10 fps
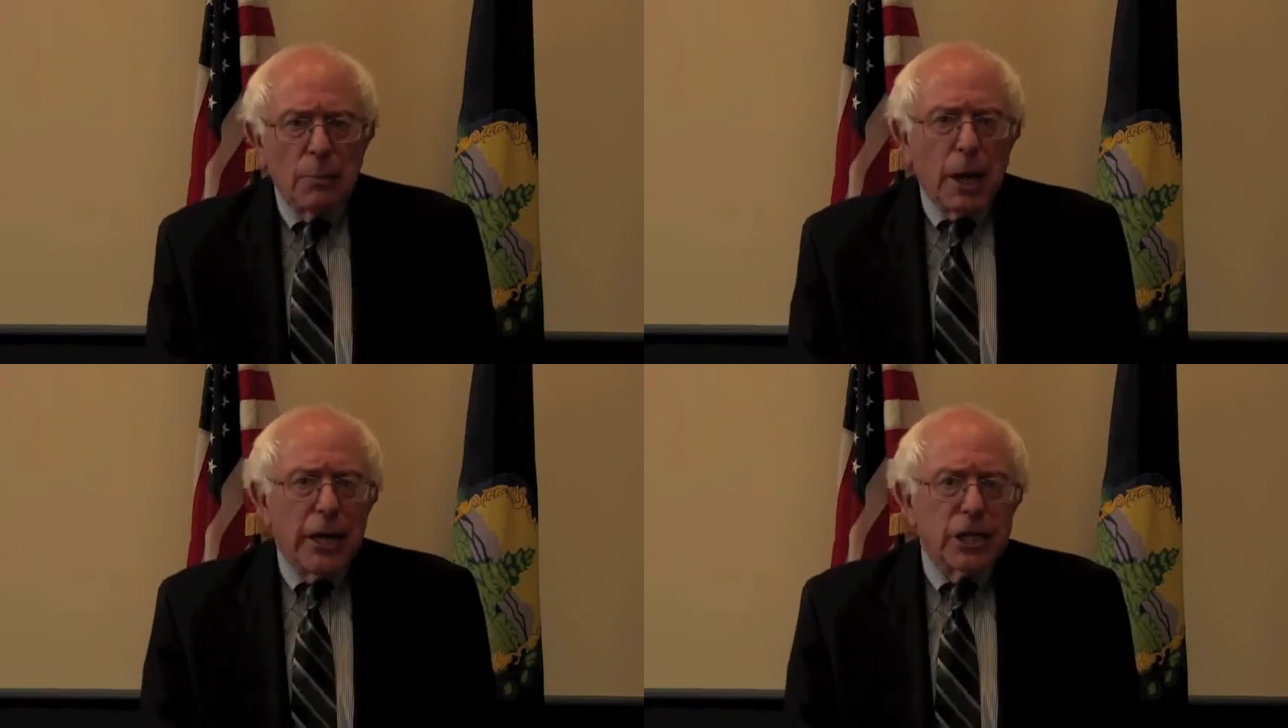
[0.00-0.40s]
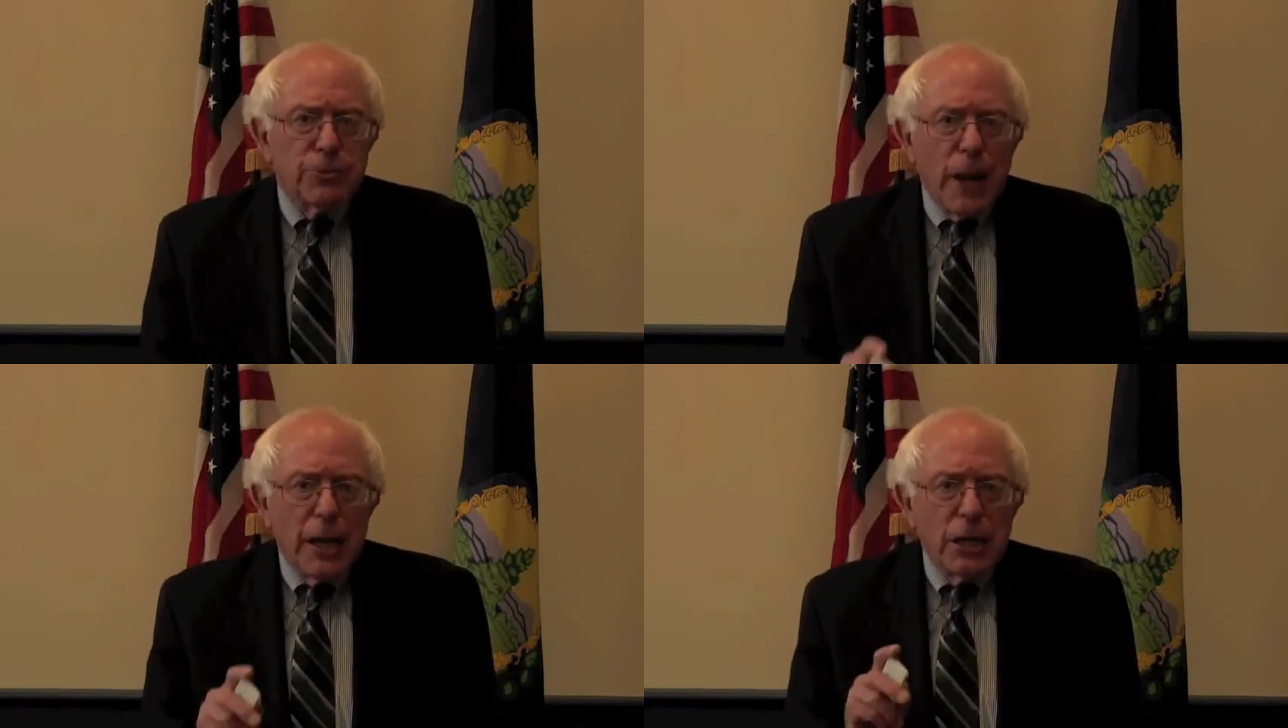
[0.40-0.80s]
By
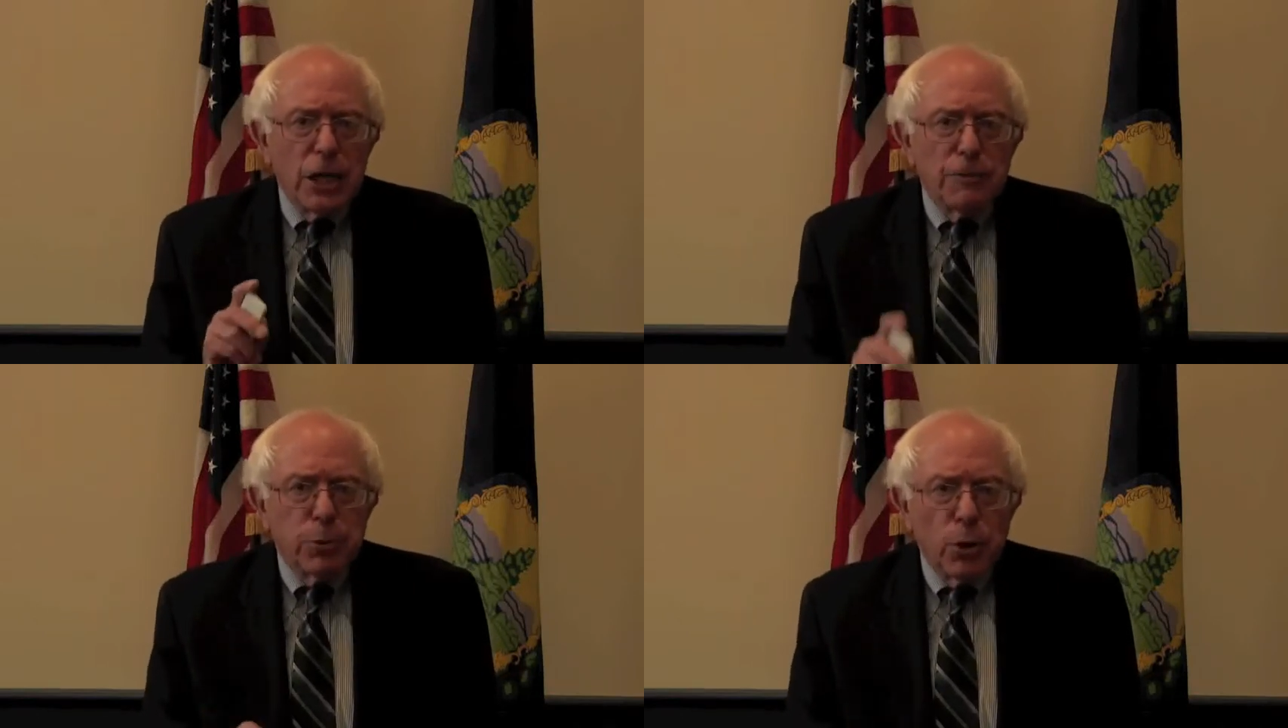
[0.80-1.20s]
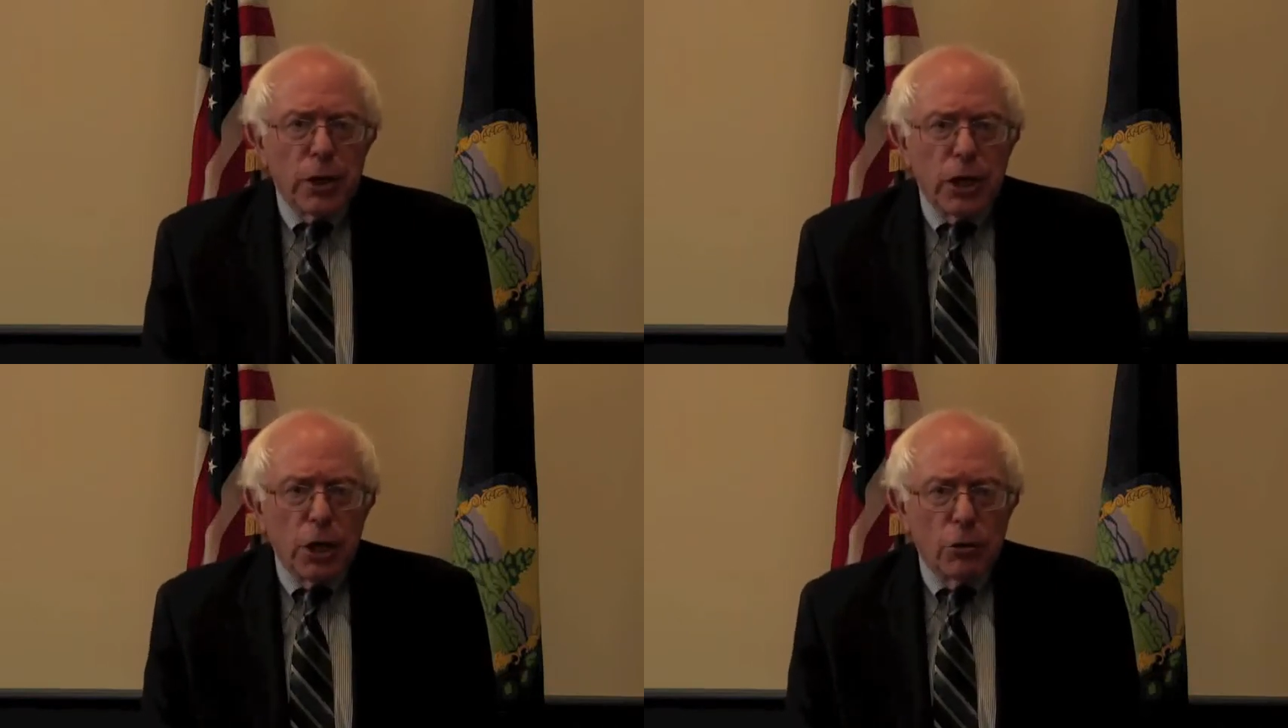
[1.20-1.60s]
expanding
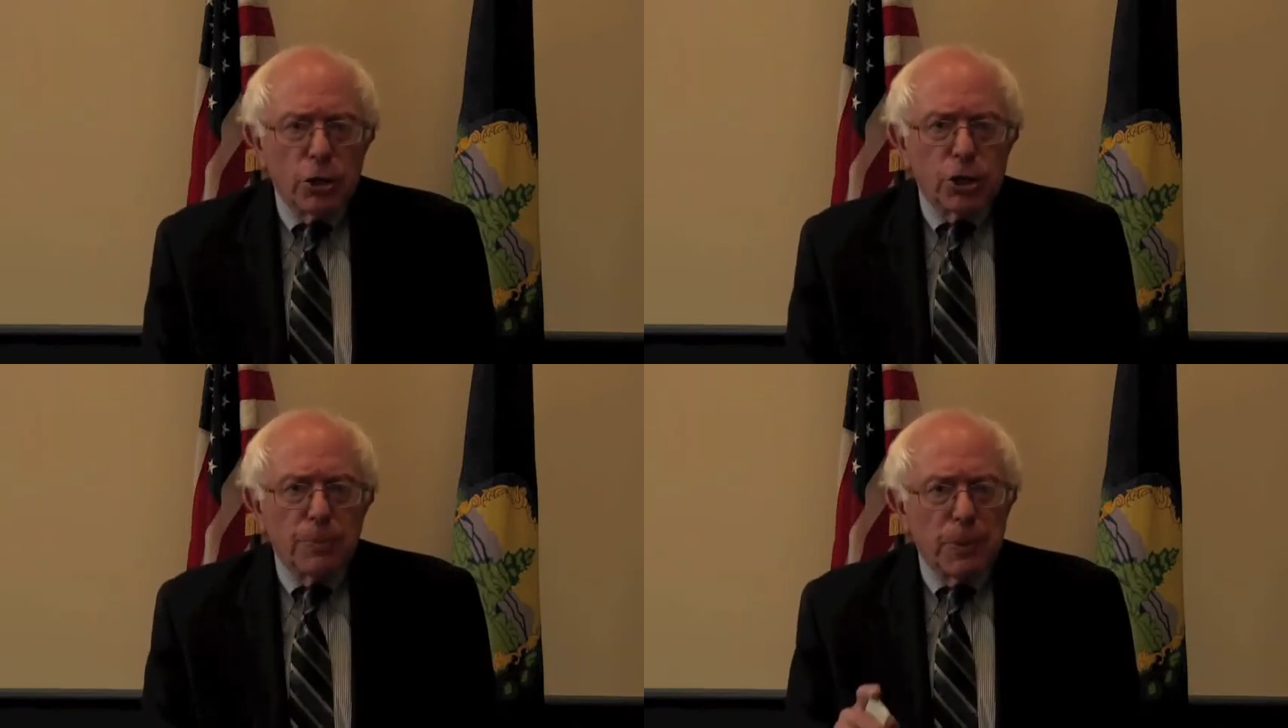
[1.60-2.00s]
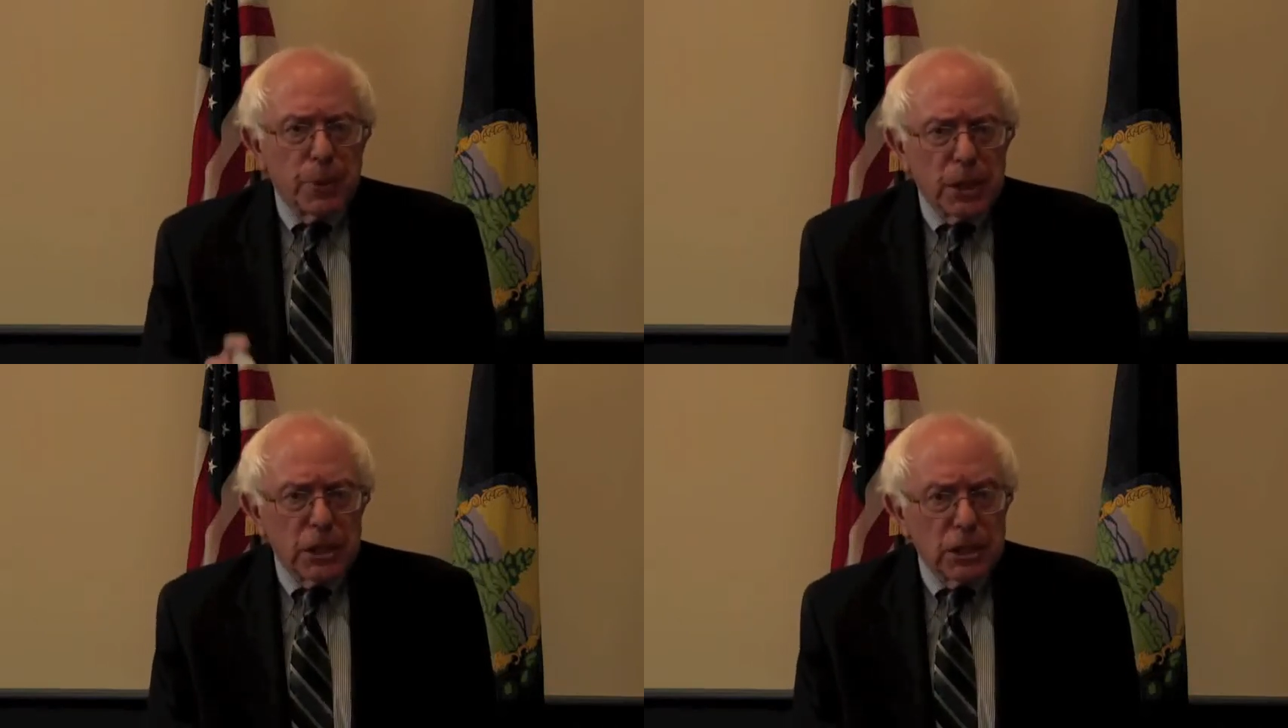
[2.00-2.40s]
employee ownership and
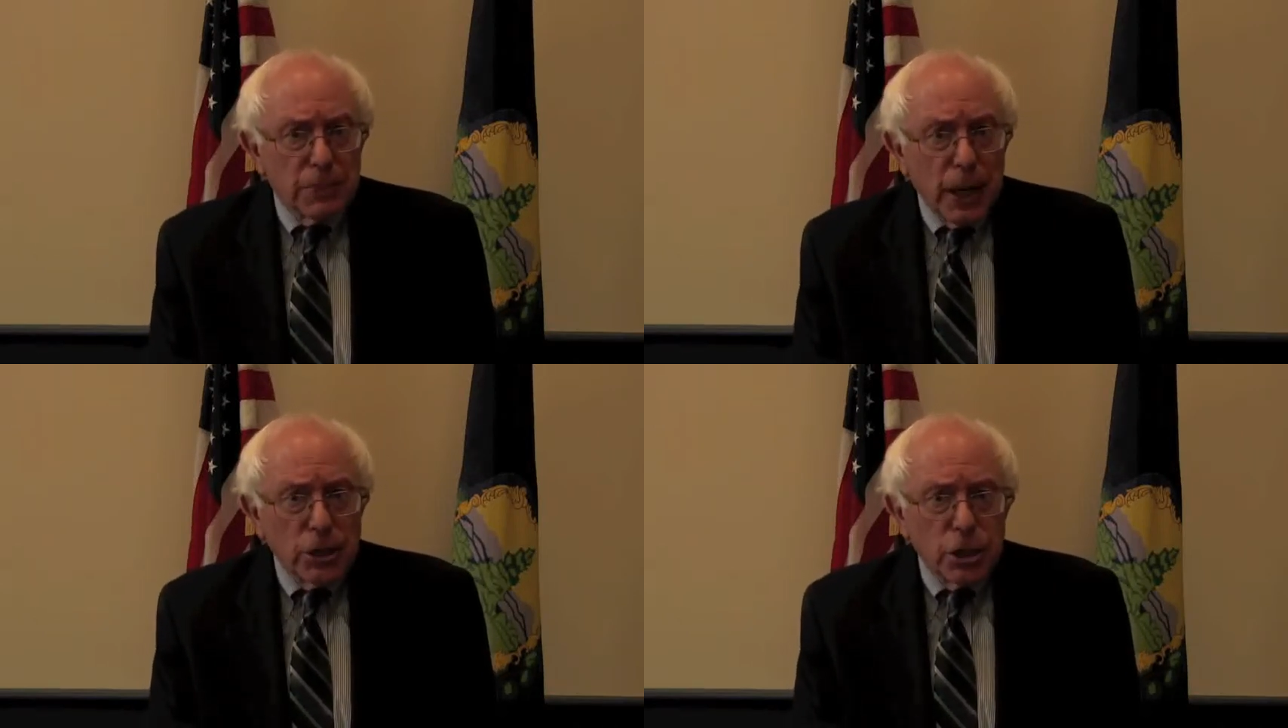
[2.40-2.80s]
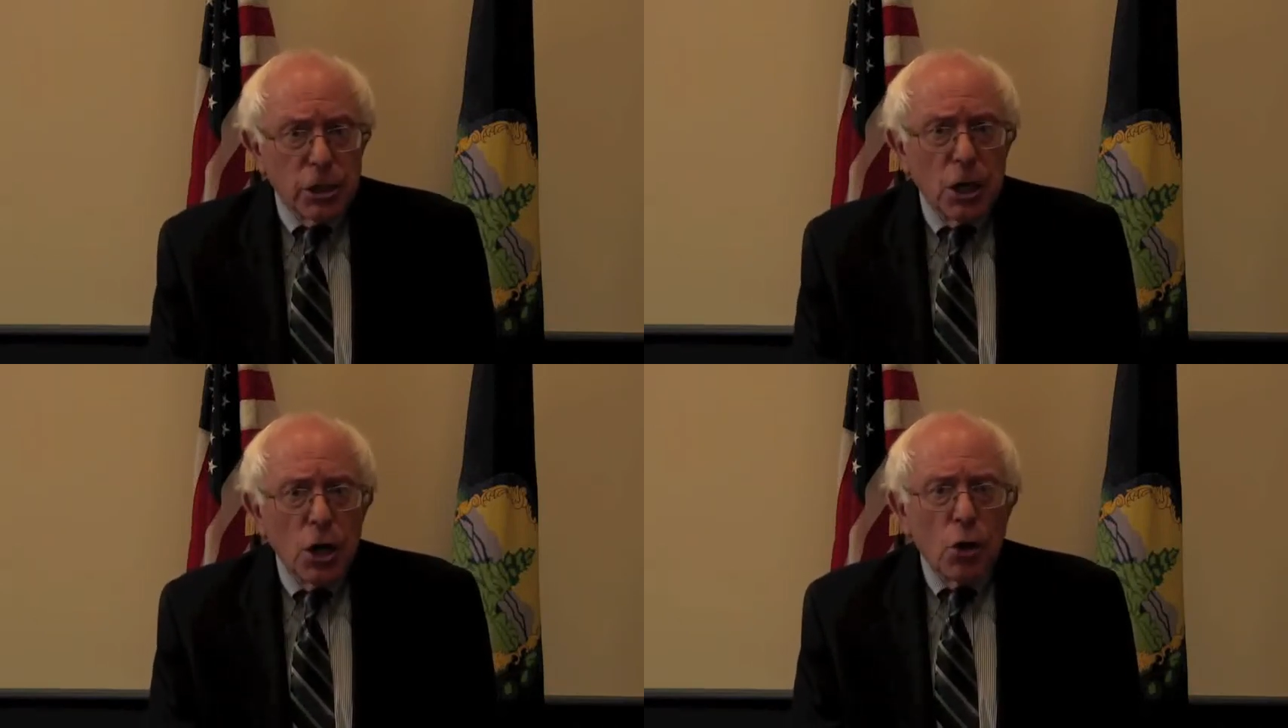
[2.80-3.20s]
participation,